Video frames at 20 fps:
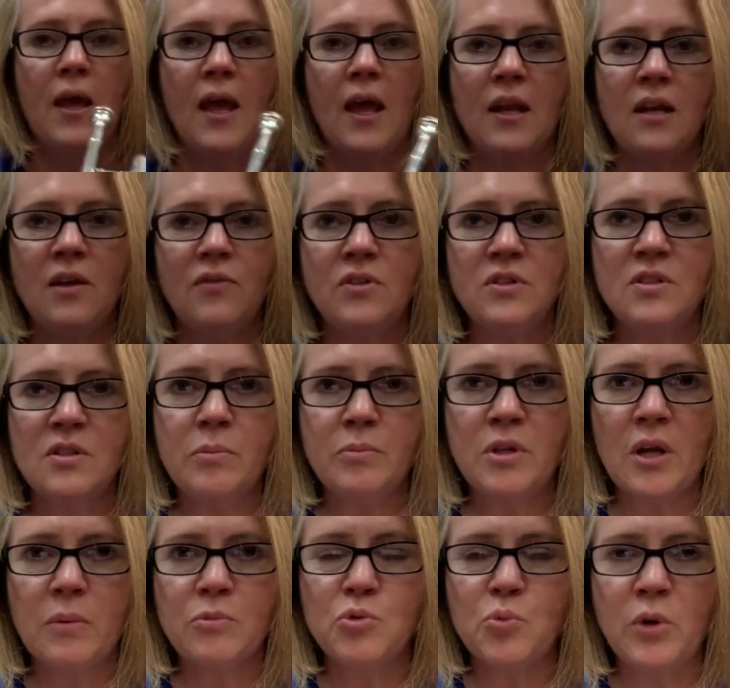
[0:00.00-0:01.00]
And even
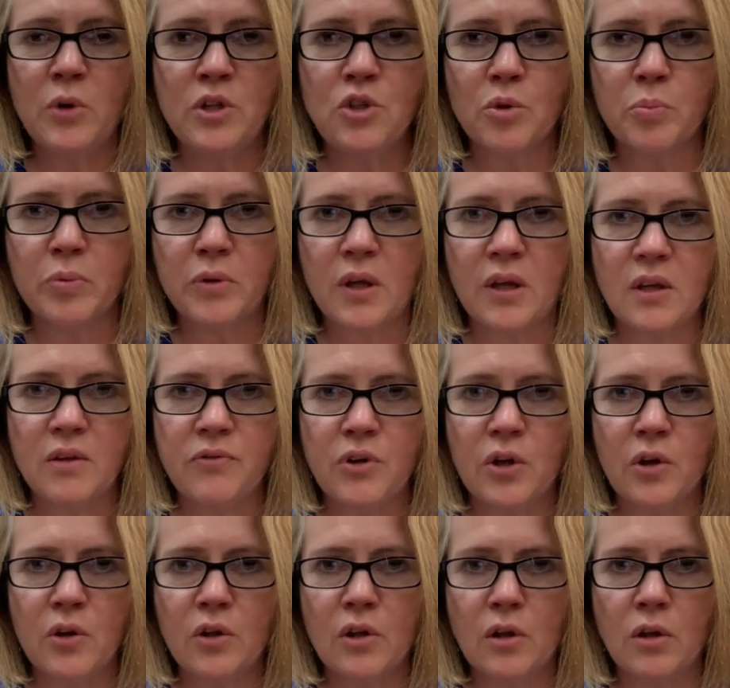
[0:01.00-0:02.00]
sometimes when you're playing, if you
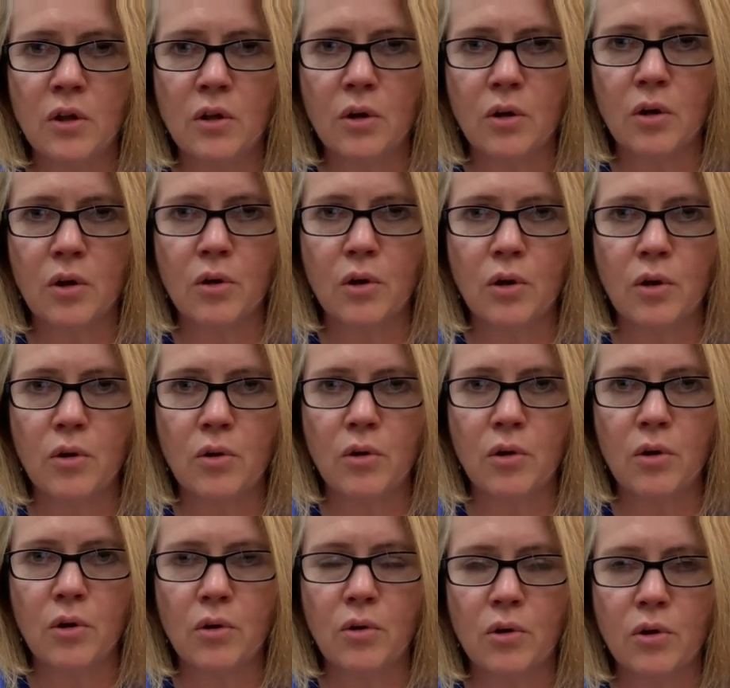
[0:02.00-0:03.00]
hear a glurg, glurg,
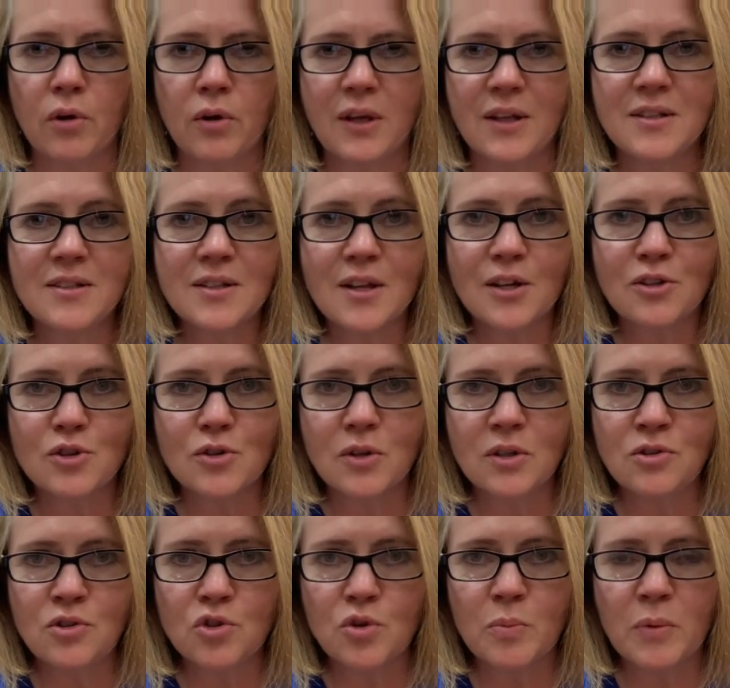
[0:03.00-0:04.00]
glurg, glurg inside your
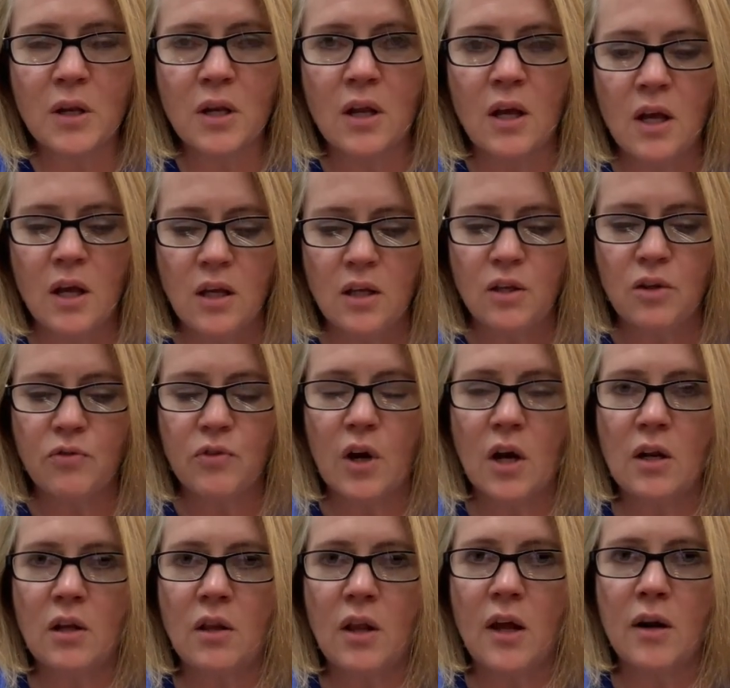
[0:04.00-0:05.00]
instrument, you've
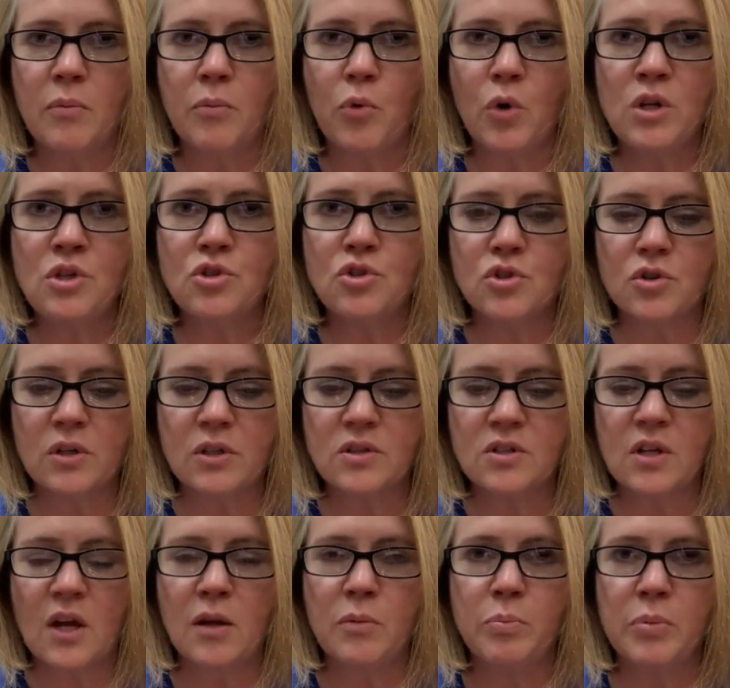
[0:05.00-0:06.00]
got a lot of moisture
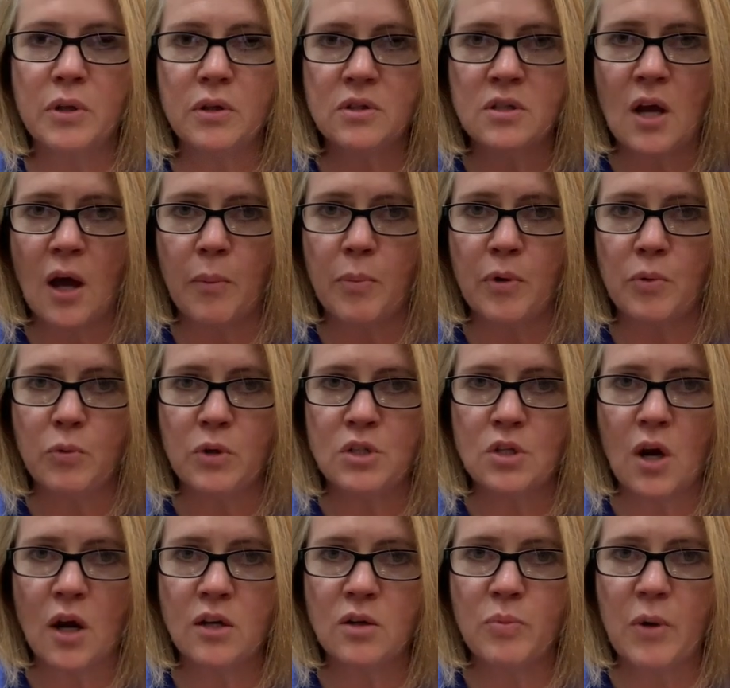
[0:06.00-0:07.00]
inside built up. And we
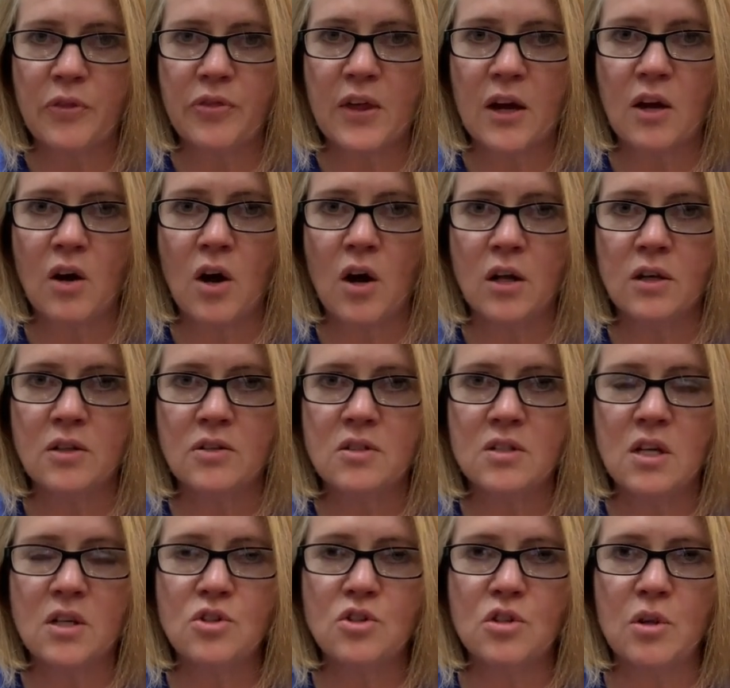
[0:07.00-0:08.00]
talked about that
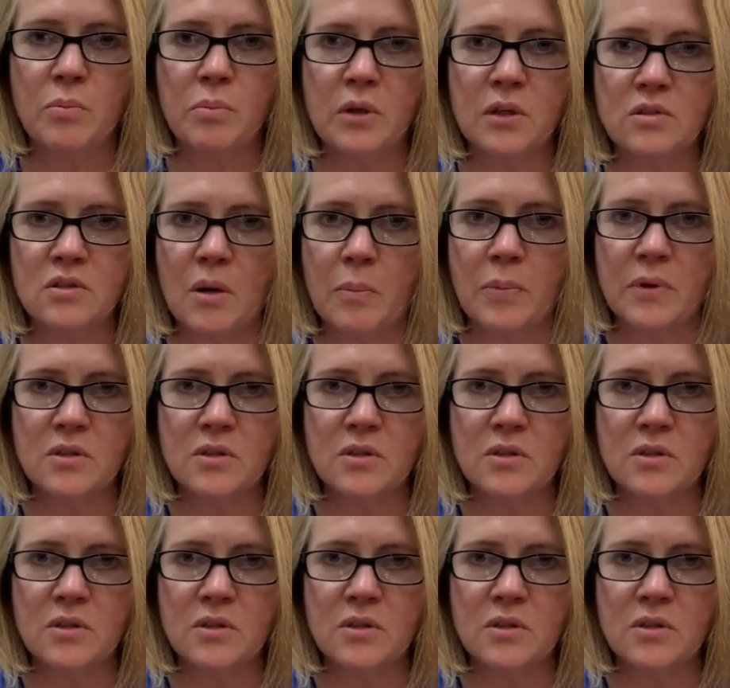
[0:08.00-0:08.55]
condensation that builds up.